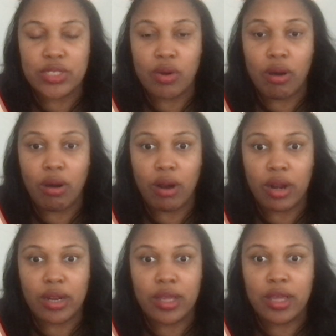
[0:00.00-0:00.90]
so
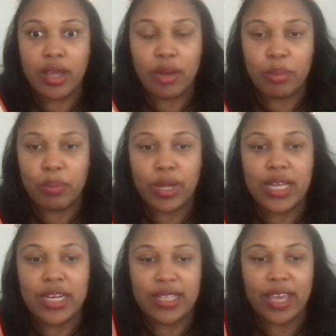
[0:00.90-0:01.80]
hard. But
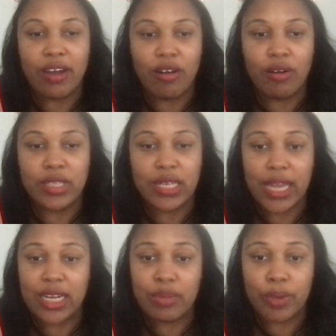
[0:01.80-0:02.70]
they are called the
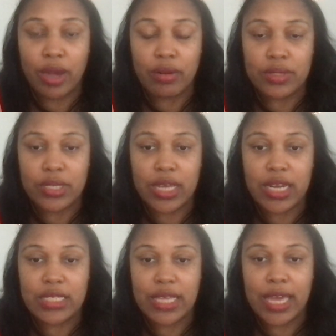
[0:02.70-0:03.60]
lightning bottles.
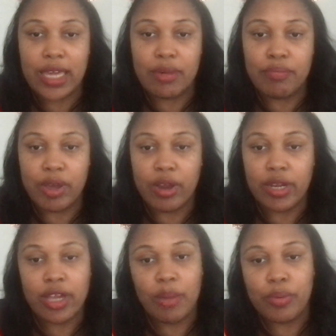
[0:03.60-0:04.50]
It is a
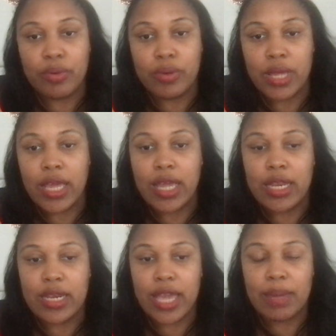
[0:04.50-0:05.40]
married couple
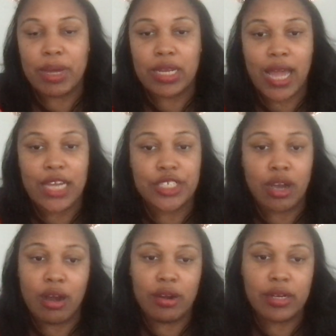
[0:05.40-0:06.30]
named Elijah
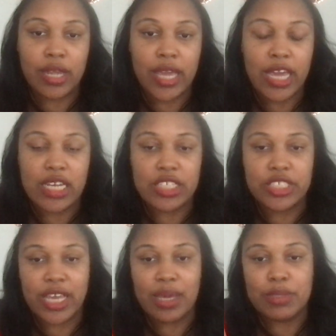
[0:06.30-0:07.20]
Hart and
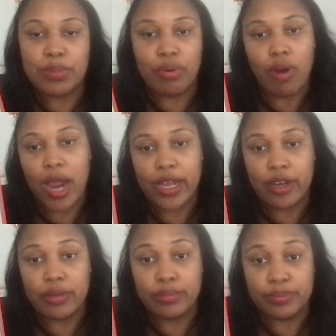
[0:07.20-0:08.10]
James
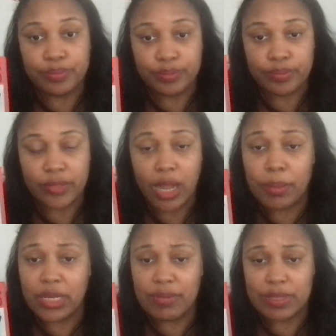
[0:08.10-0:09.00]
Pryor. I
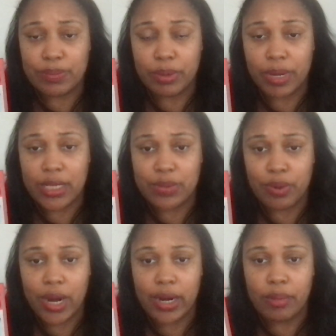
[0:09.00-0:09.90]
believe it's pronounced
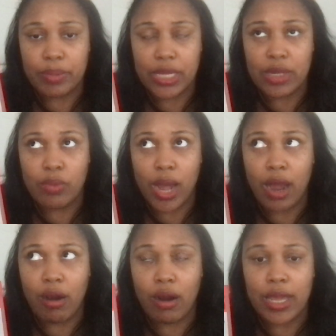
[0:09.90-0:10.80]
Pryor,
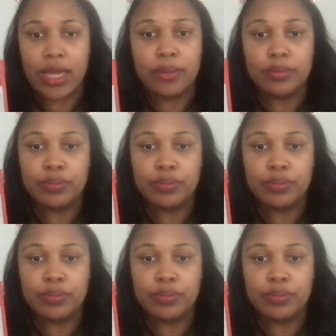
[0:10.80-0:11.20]
Pyre.